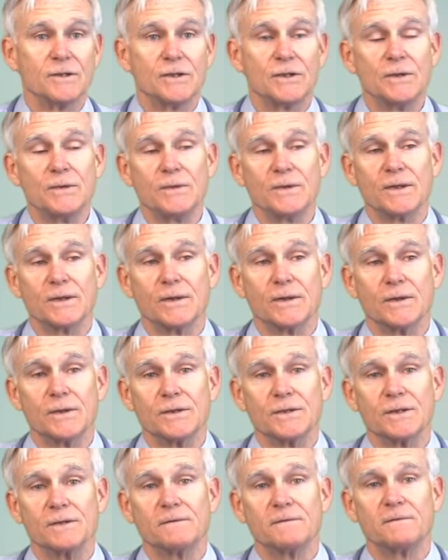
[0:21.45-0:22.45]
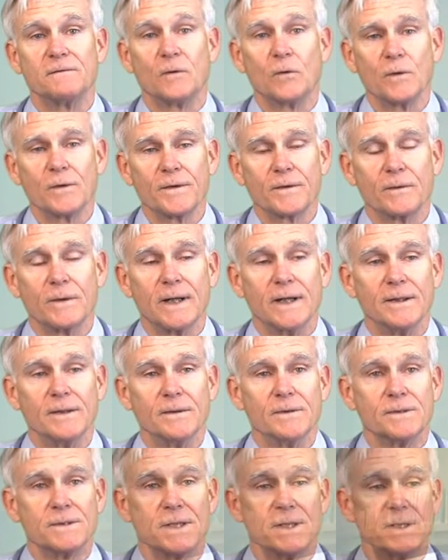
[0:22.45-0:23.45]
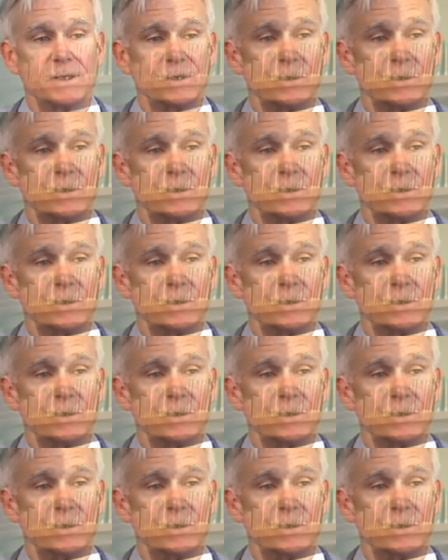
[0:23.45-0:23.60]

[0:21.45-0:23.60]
2/3 of fourth graders in